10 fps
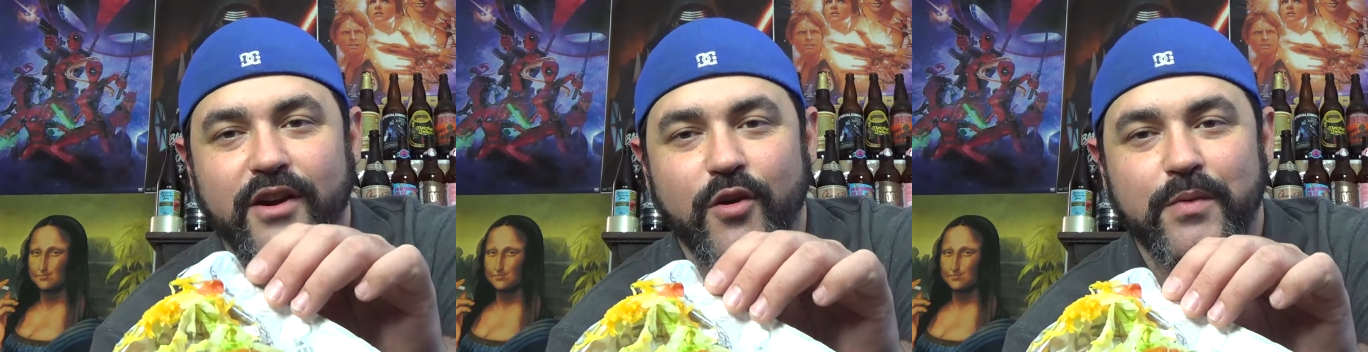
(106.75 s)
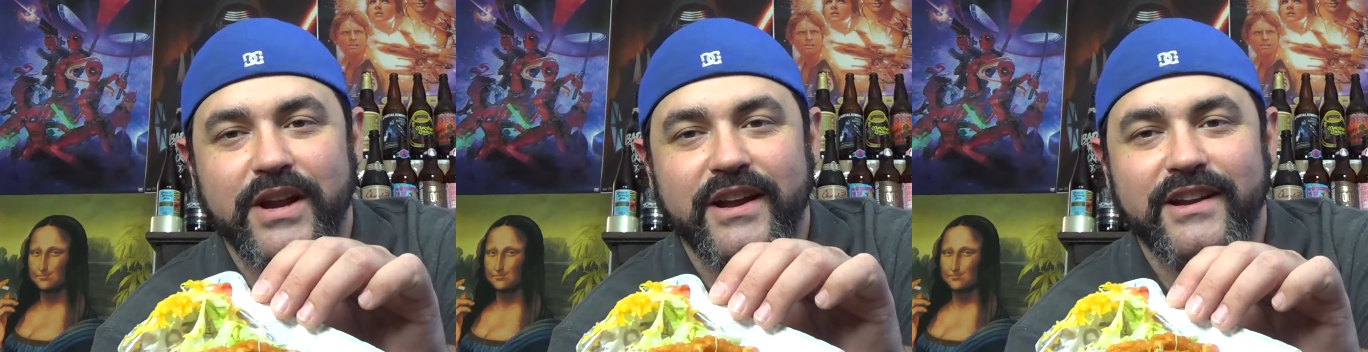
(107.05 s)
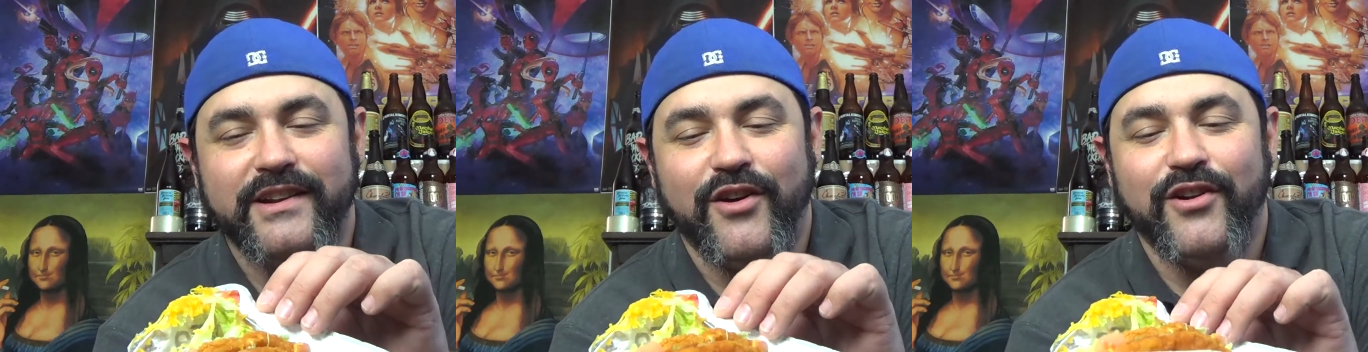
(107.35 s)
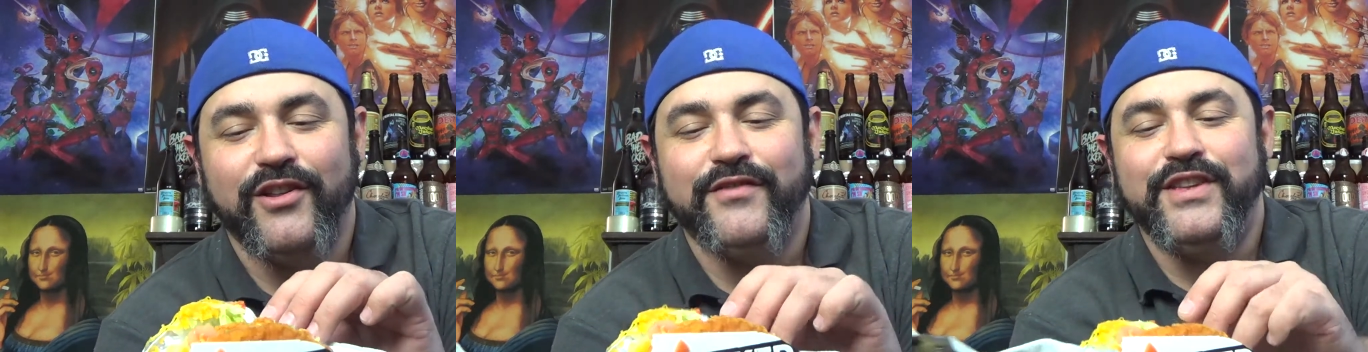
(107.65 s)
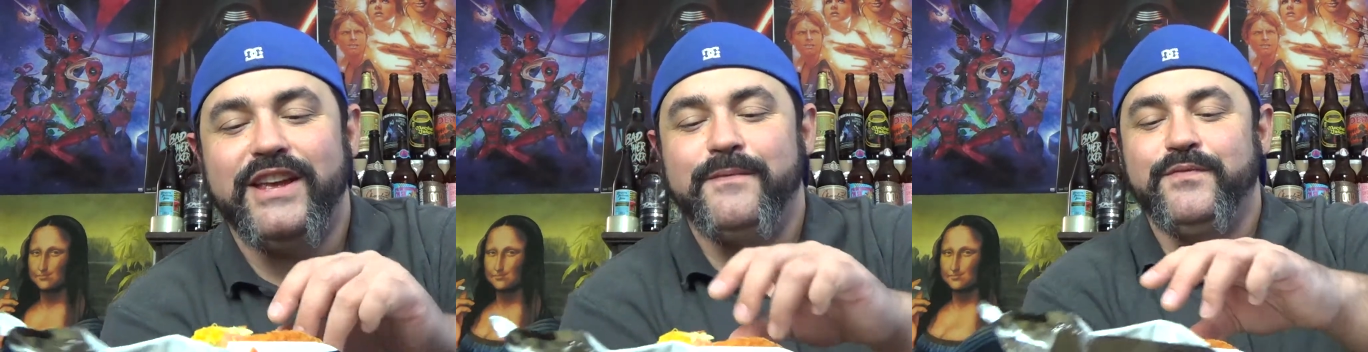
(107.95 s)
Speaker 1: open it, and all of
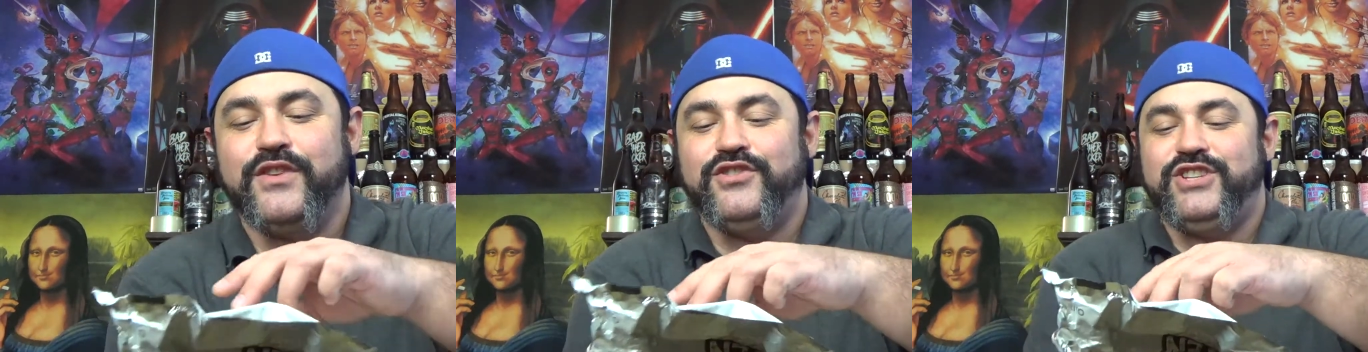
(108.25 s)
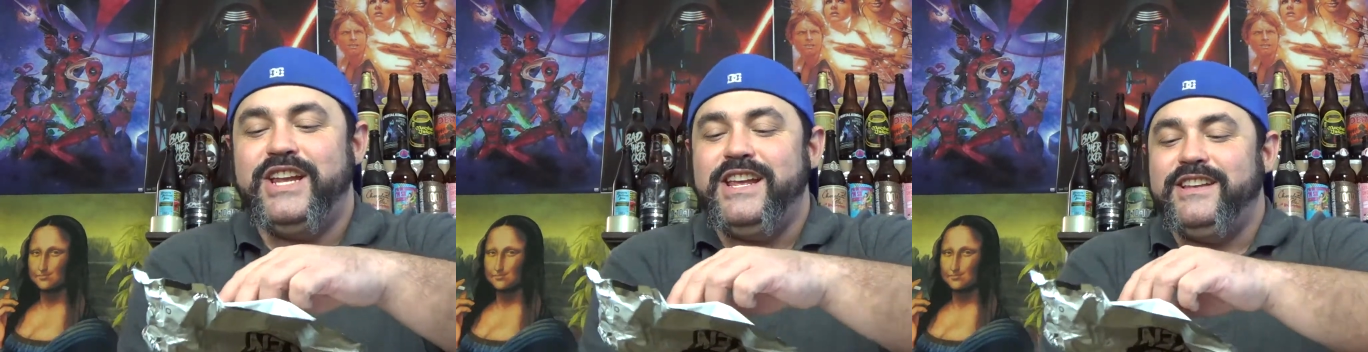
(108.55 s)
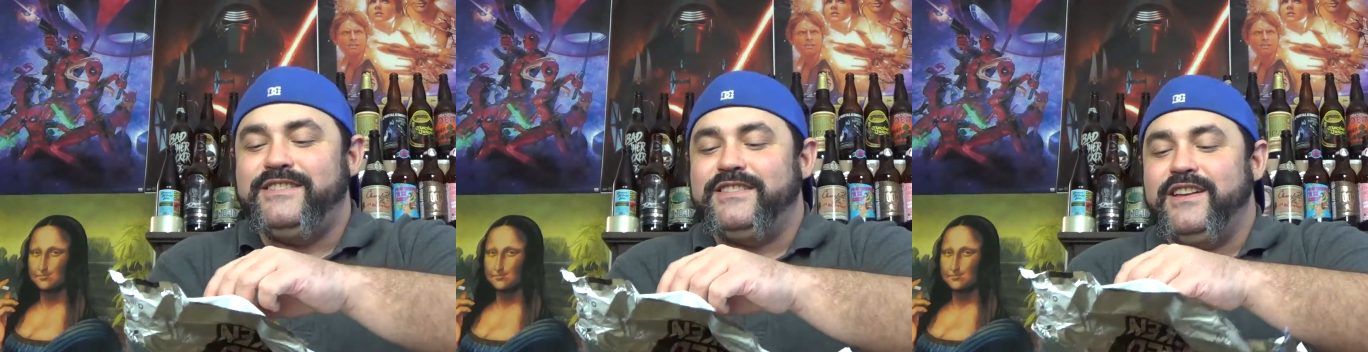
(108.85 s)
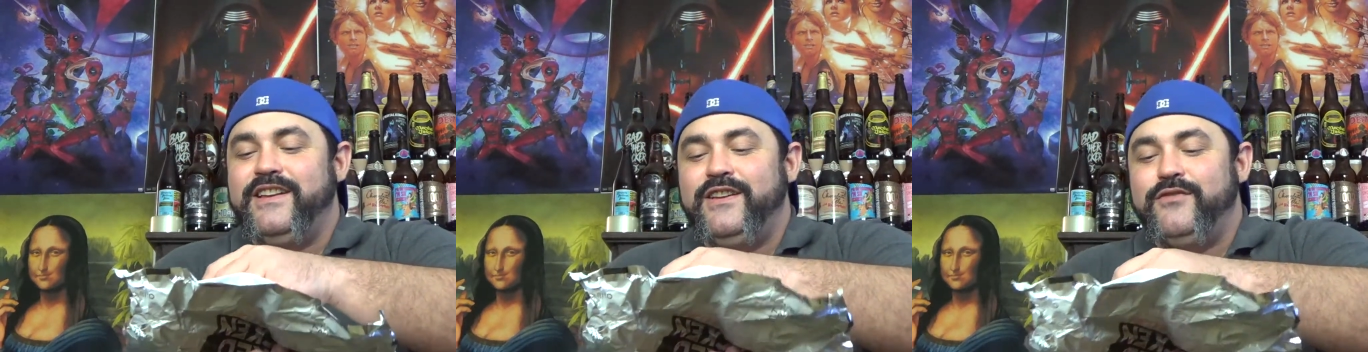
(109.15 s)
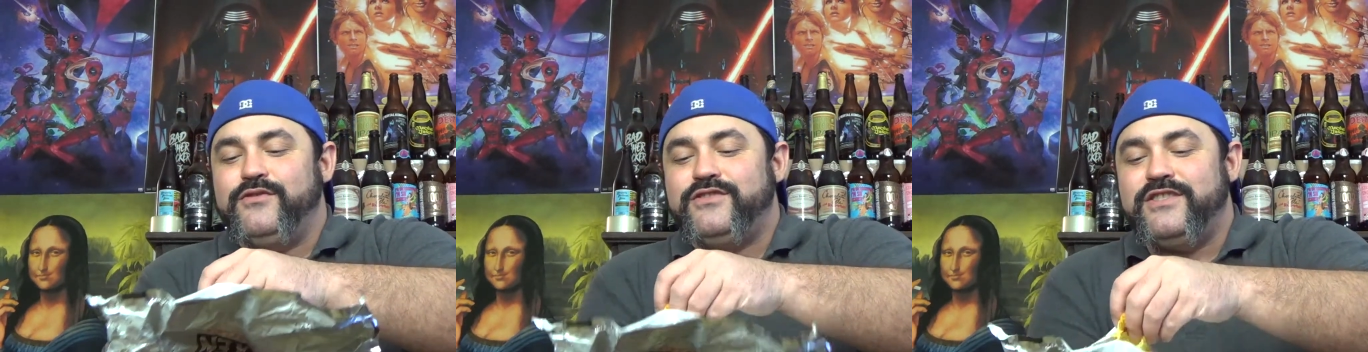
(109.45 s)
the cheese
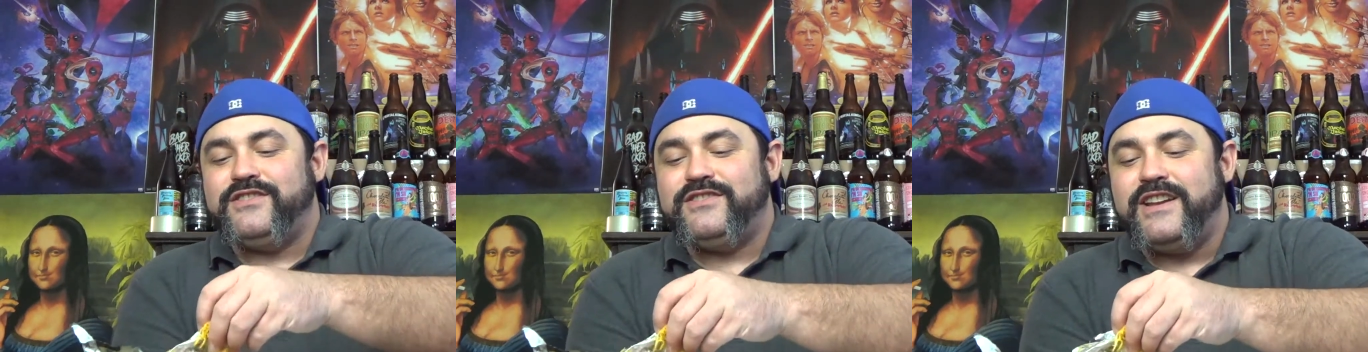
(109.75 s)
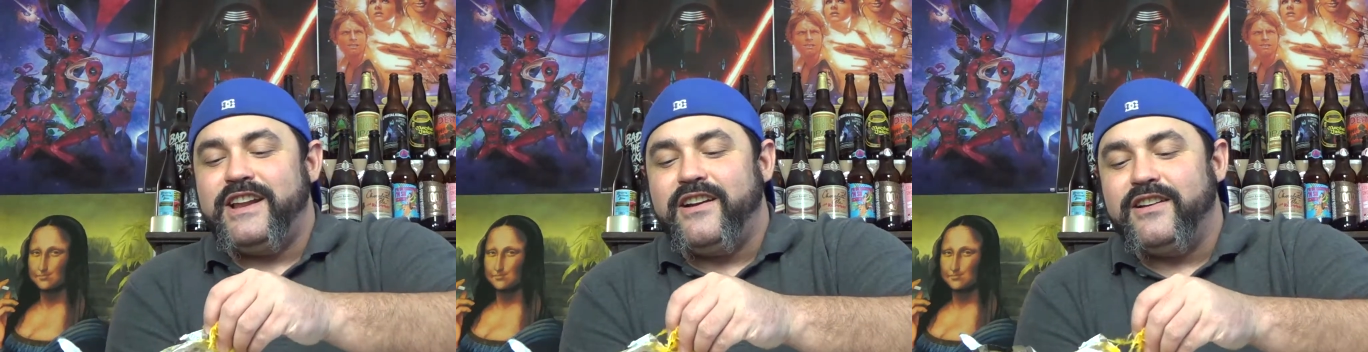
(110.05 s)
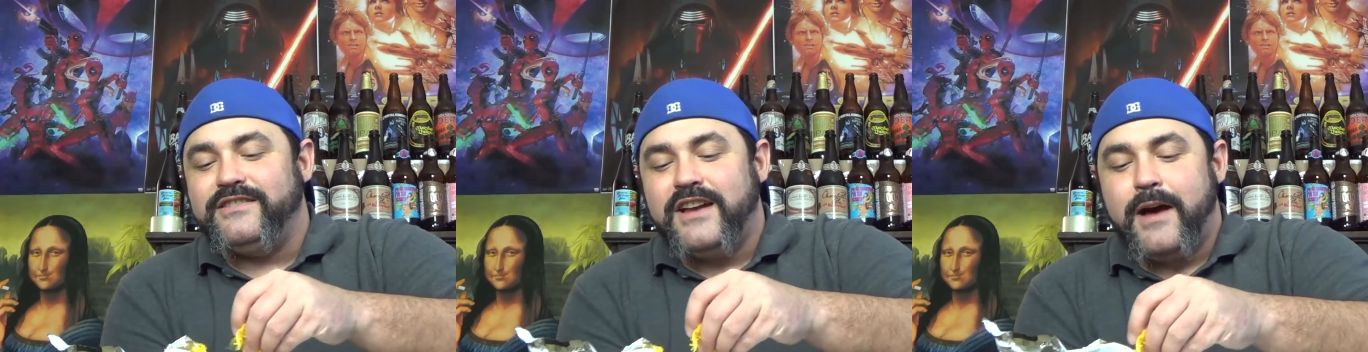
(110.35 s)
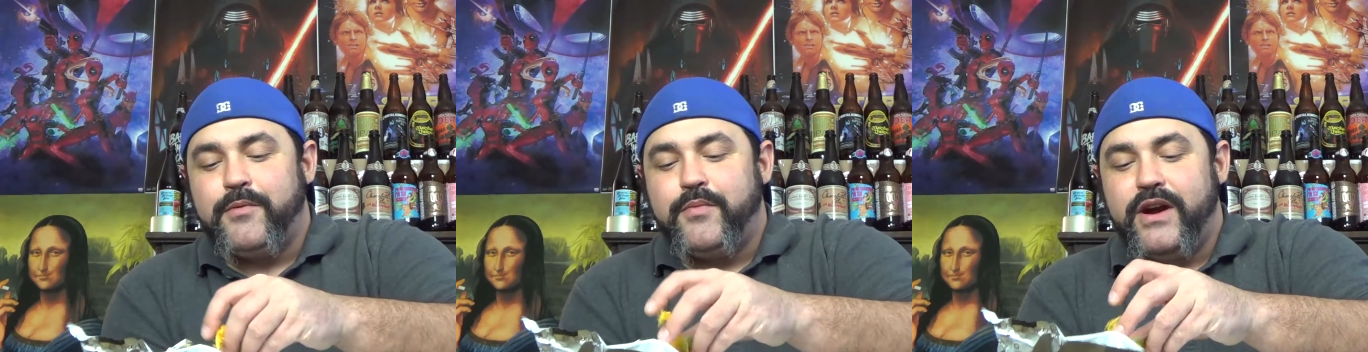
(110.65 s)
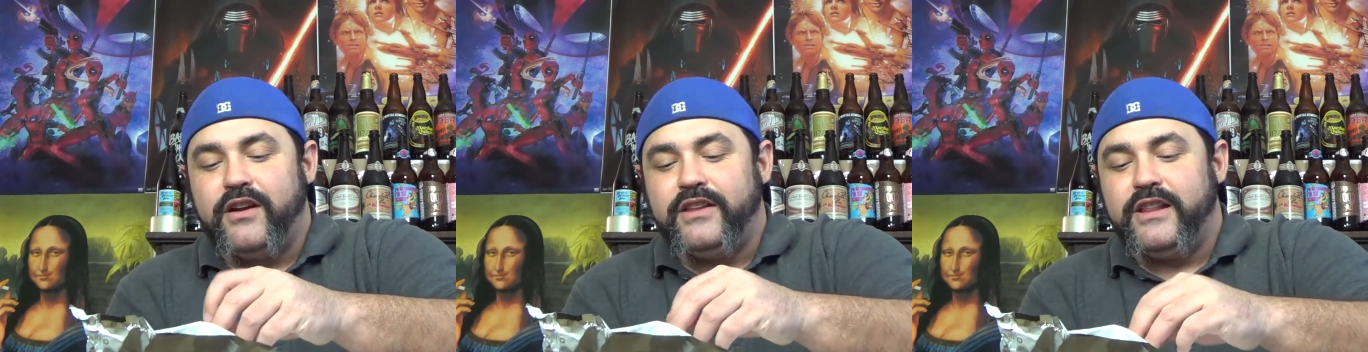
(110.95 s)
was just sitting on top, apparently.